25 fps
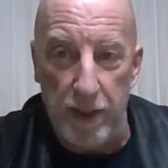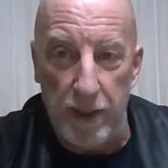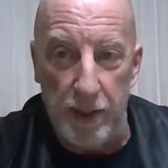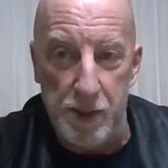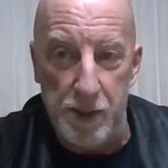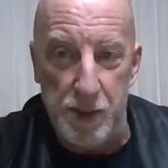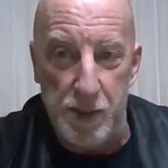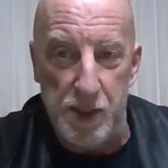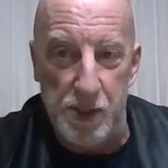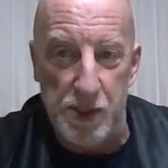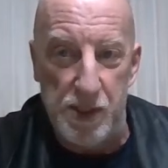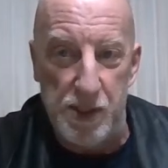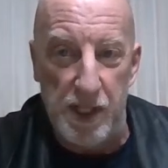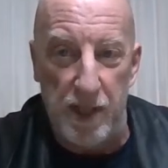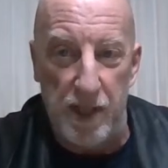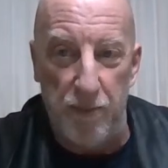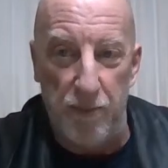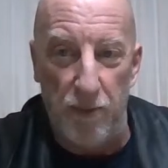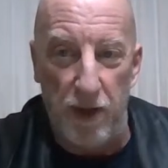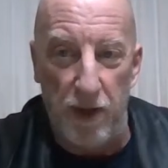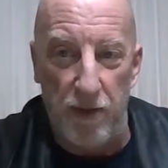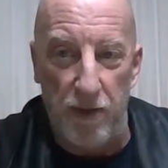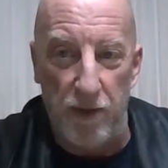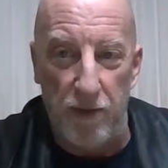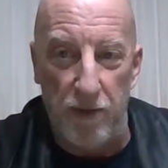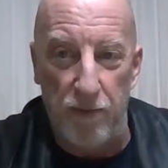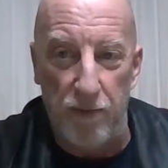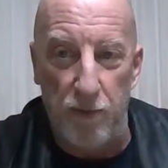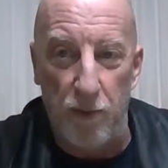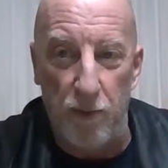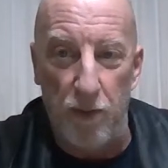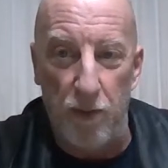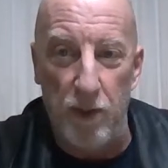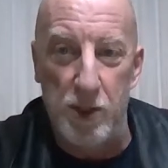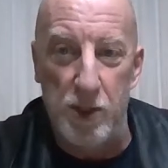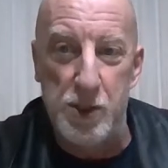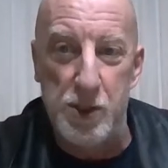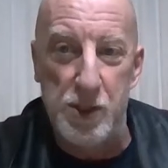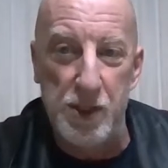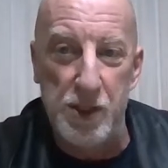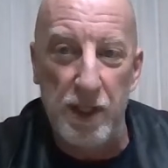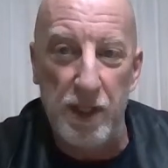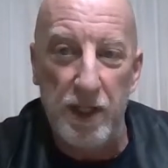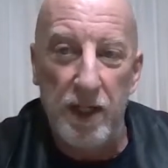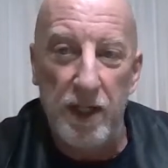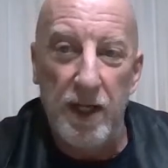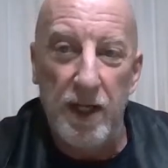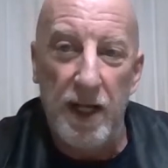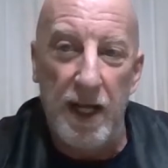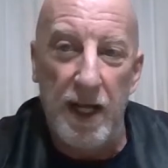it's the same weather, of course.
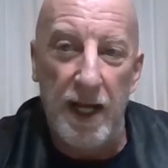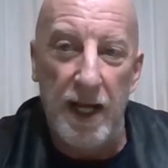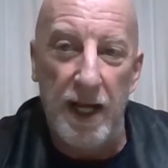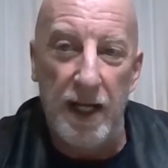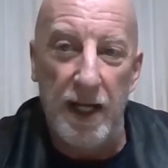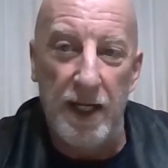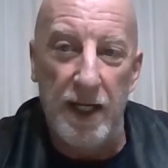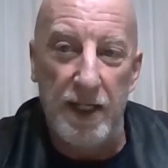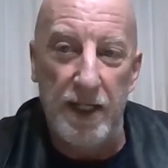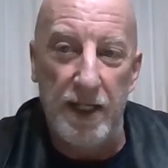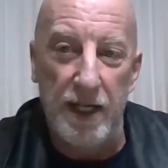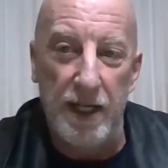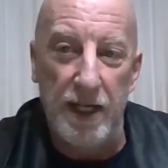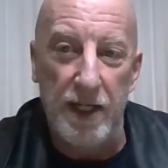And